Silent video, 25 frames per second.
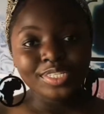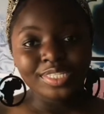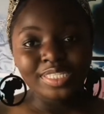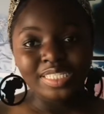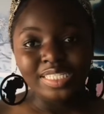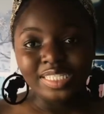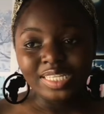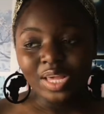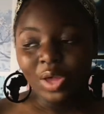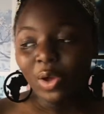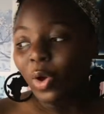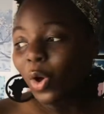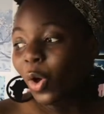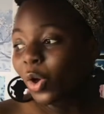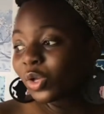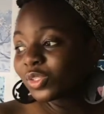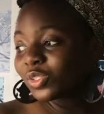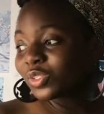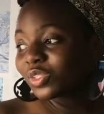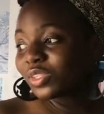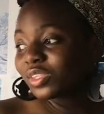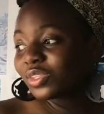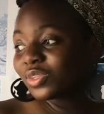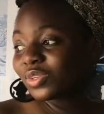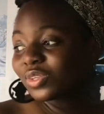So on
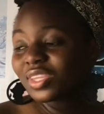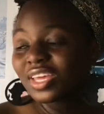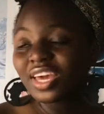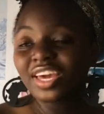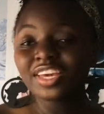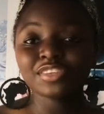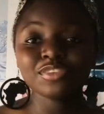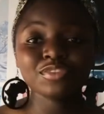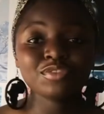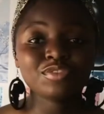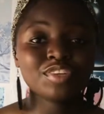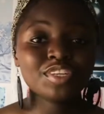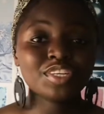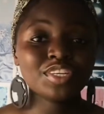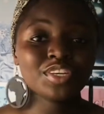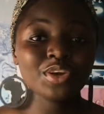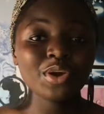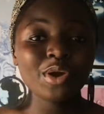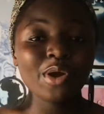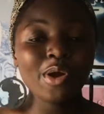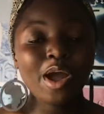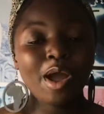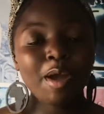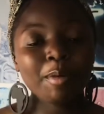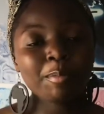today's
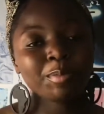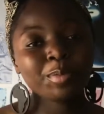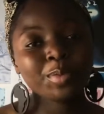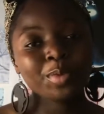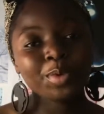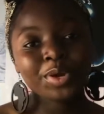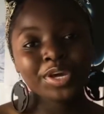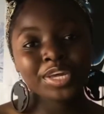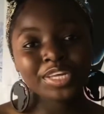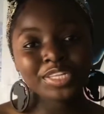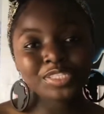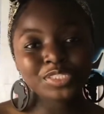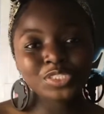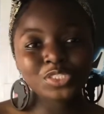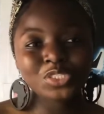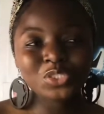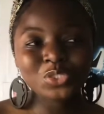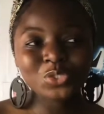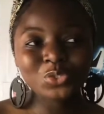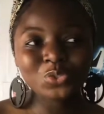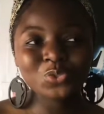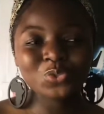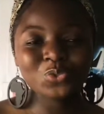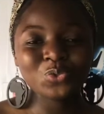video, I'm going to